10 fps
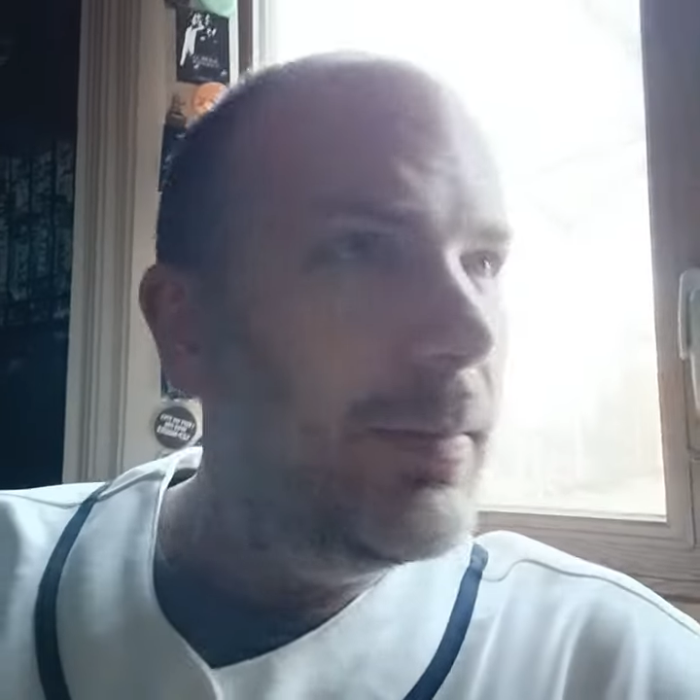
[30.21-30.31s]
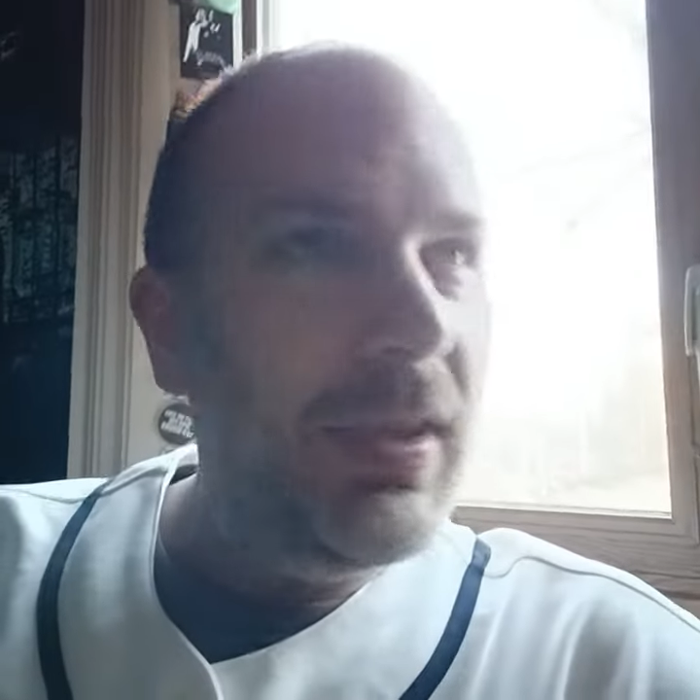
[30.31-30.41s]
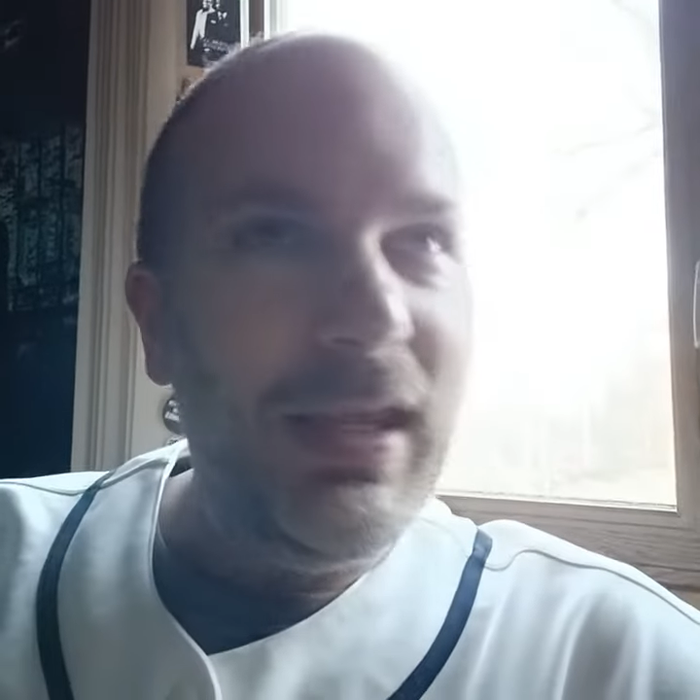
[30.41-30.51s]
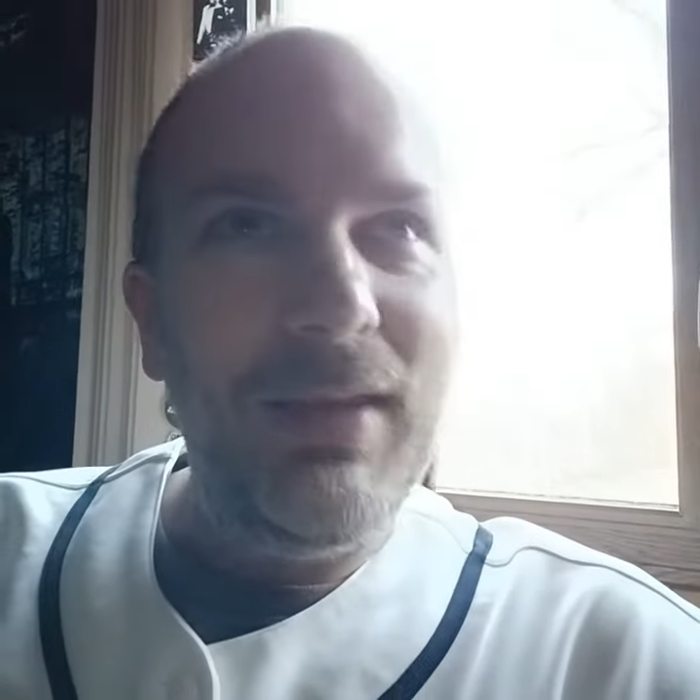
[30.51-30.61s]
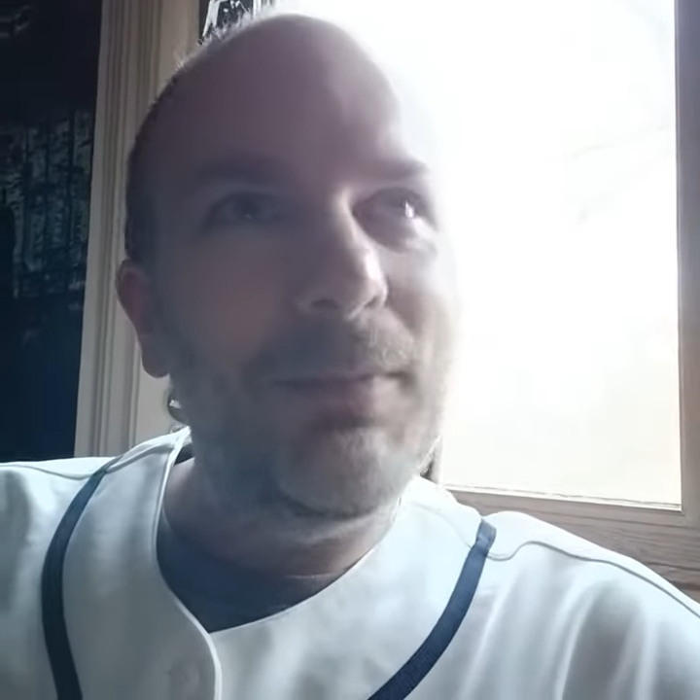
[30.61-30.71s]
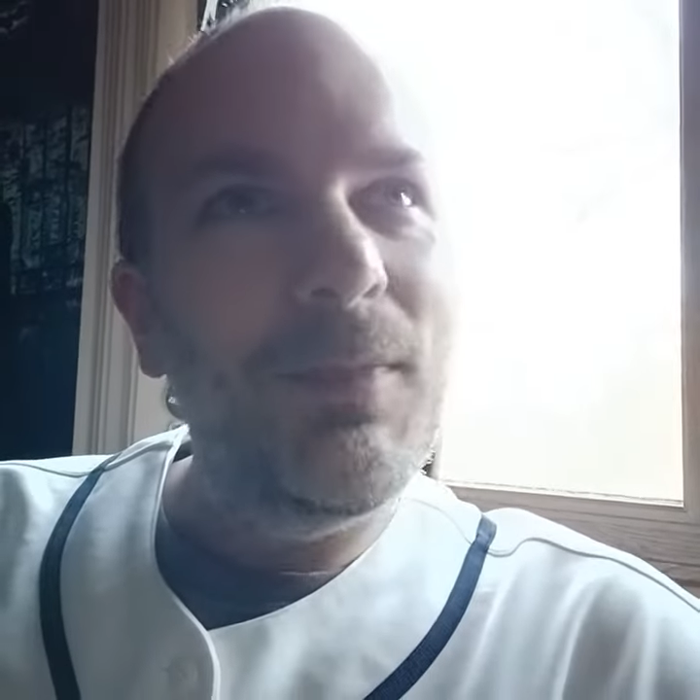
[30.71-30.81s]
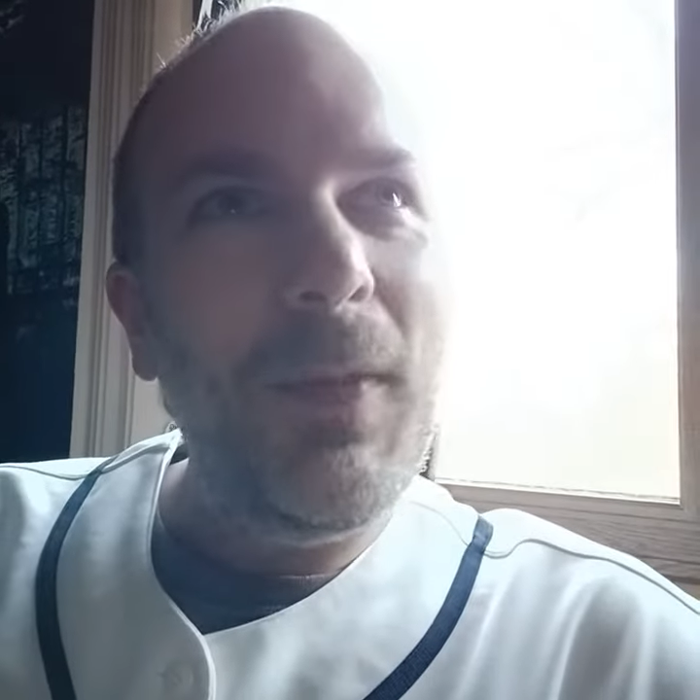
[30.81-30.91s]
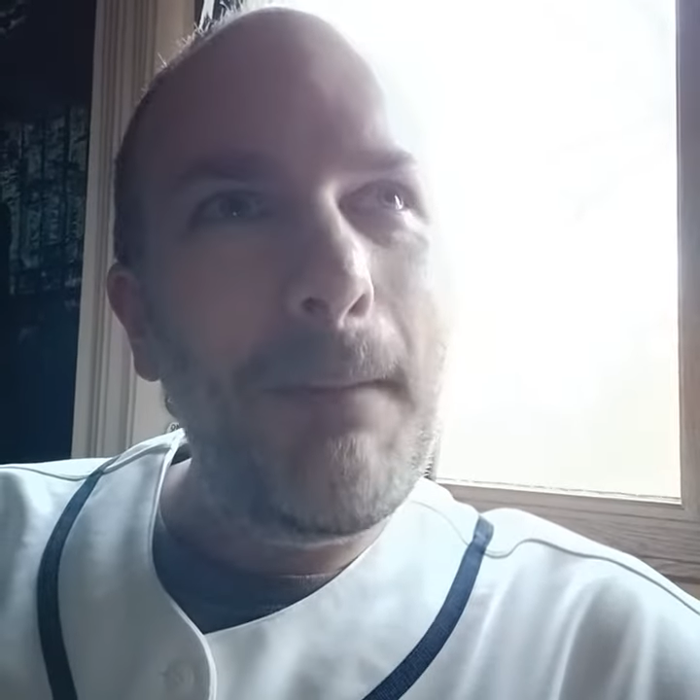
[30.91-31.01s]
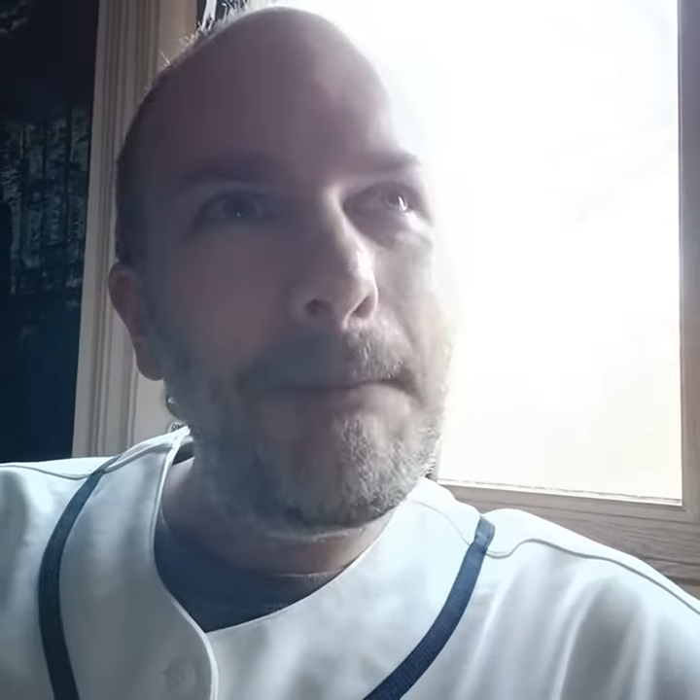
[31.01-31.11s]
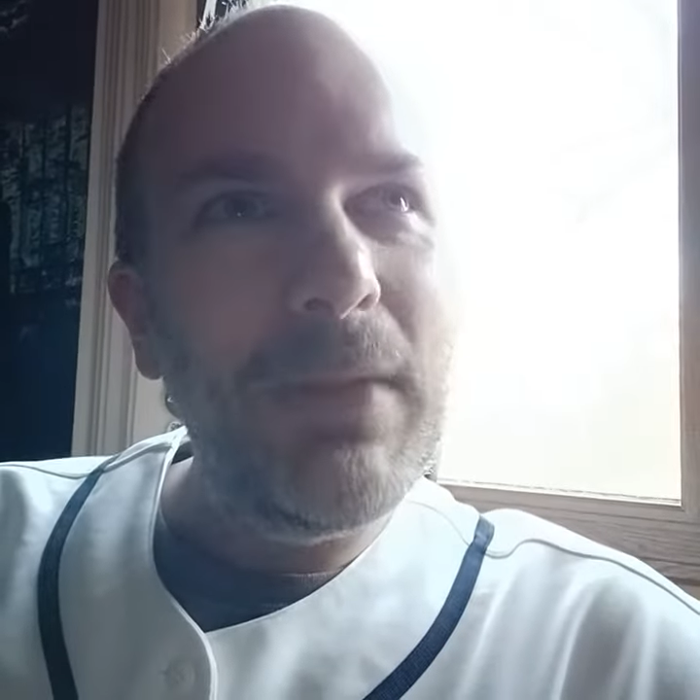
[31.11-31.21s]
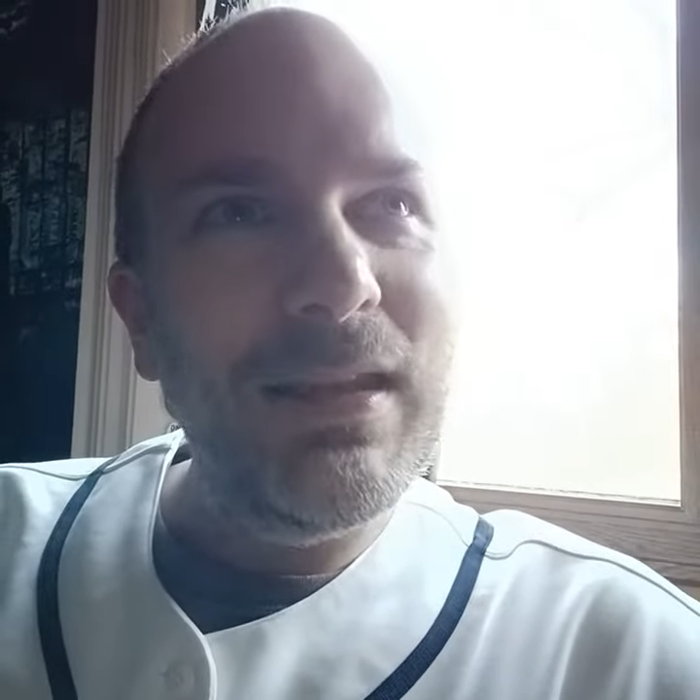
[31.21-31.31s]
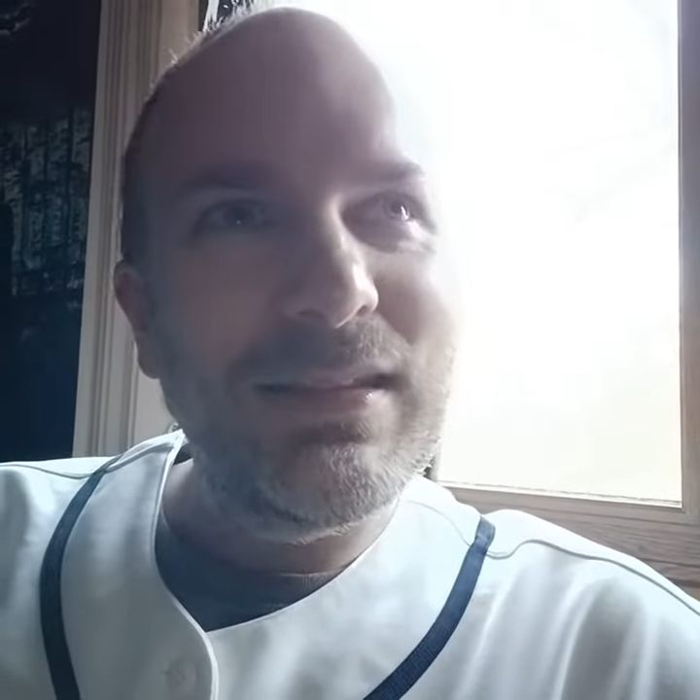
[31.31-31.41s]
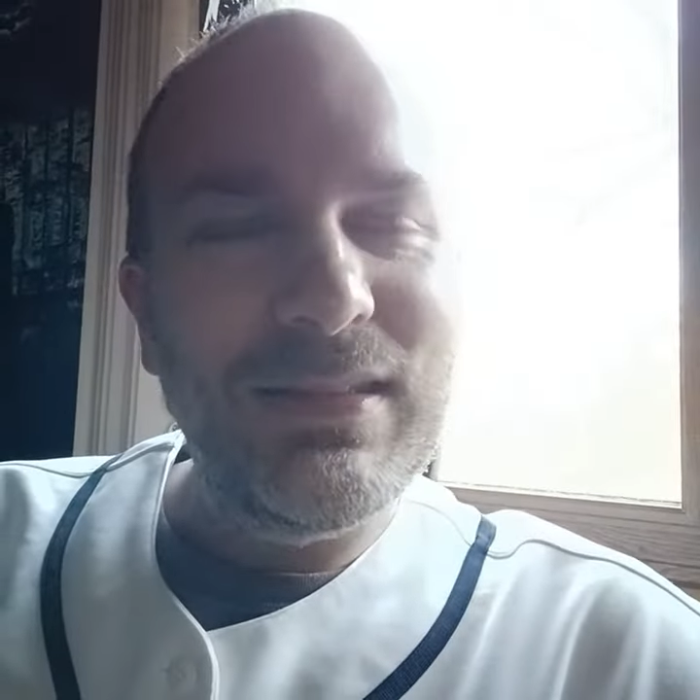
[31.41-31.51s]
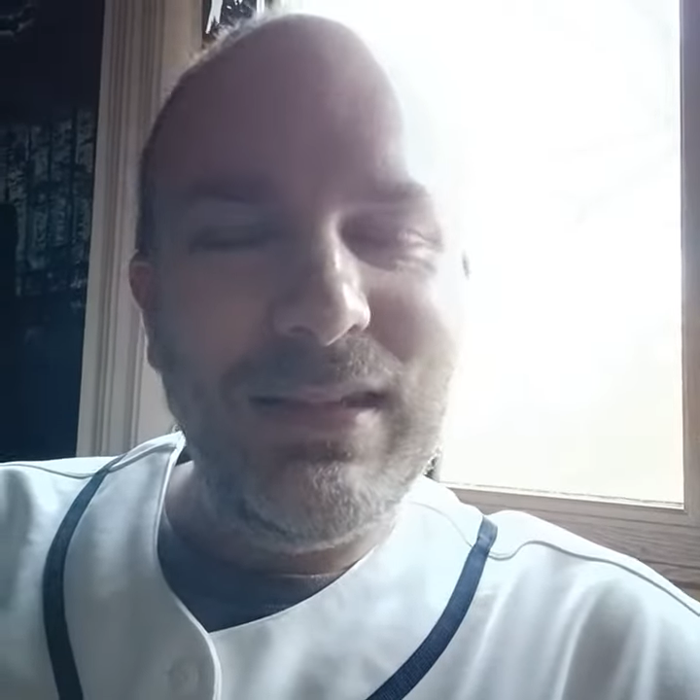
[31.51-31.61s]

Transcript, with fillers: like and it's